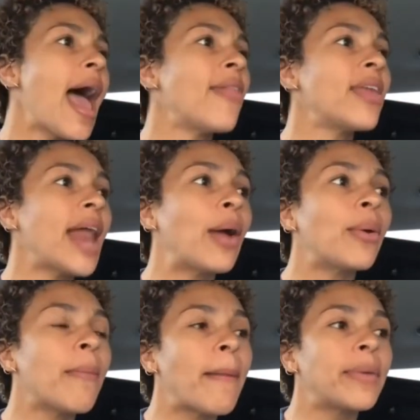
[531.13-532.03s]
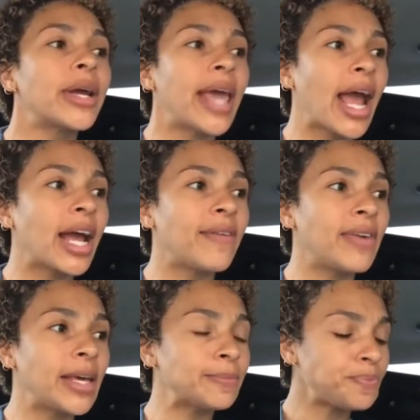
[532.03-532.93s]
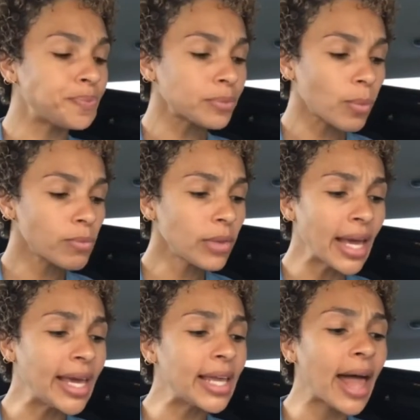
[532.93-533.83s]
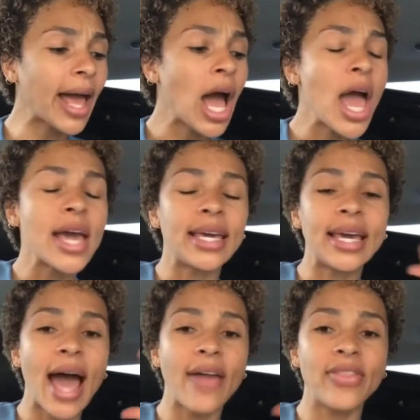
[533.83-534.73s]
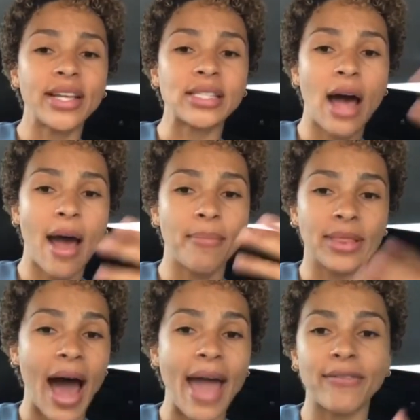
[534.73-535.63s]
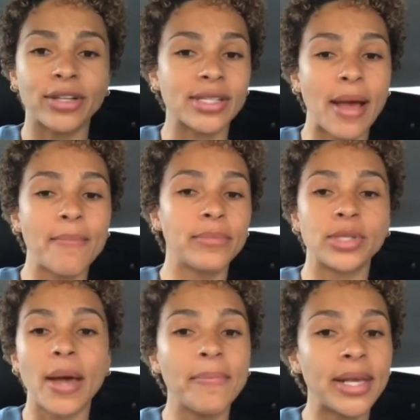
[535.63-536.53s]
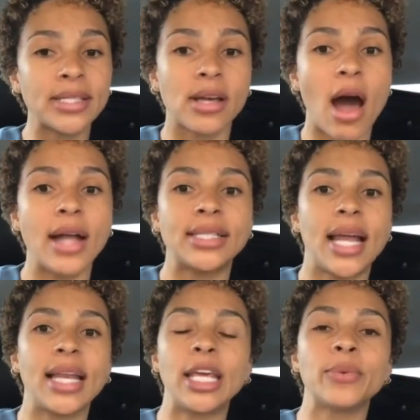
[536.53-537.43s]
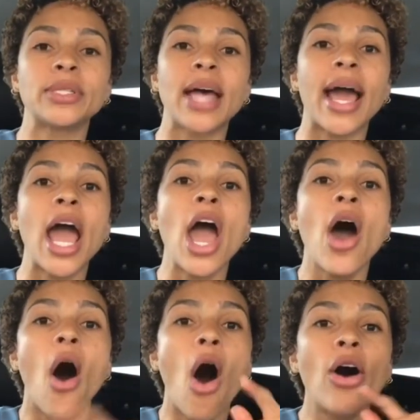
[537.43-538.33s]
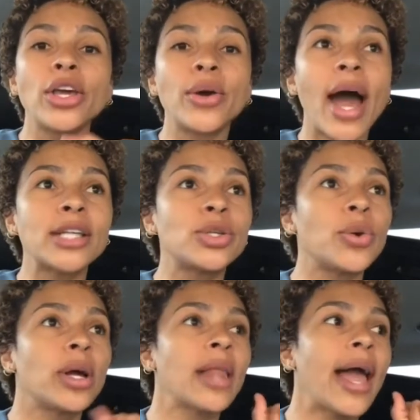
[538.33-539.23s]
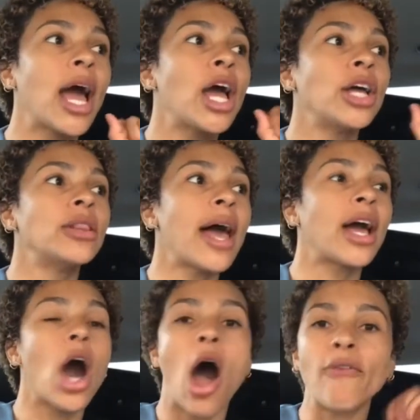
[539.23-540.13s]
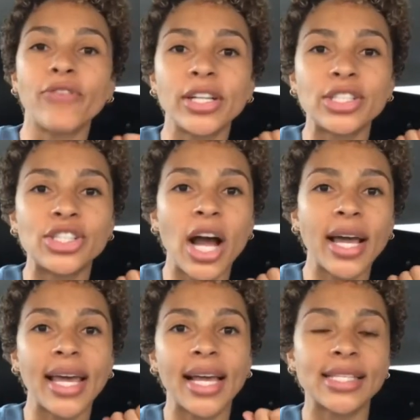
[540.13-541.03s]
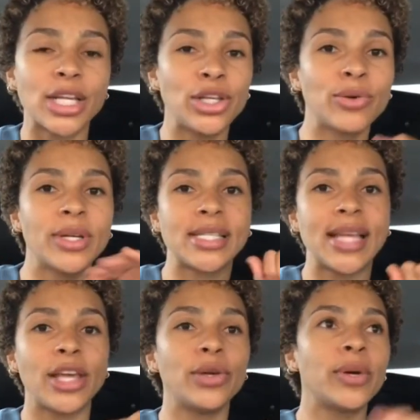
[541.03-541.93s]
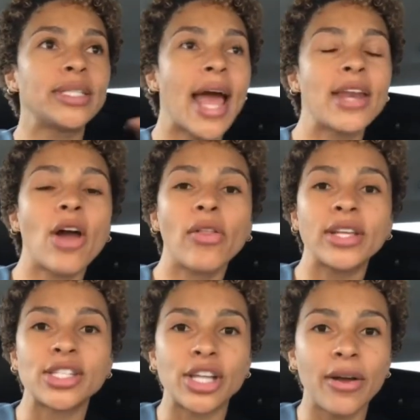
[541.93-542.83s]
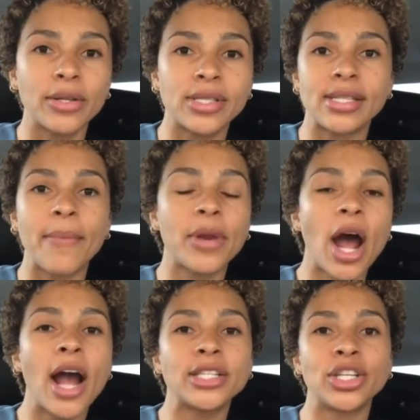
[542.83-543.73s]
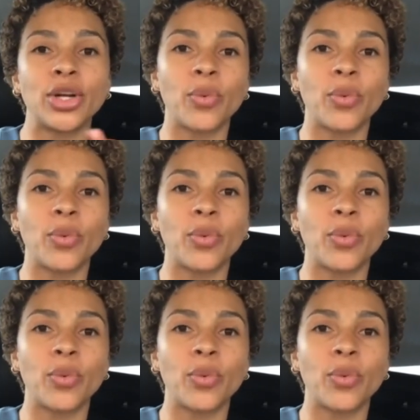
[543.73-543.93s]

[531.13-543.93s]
And then I remember Gary Vee, he had this live or some piece of content, and he was like, all you guys who are like conference junkies, and you attend all these seminars, and you're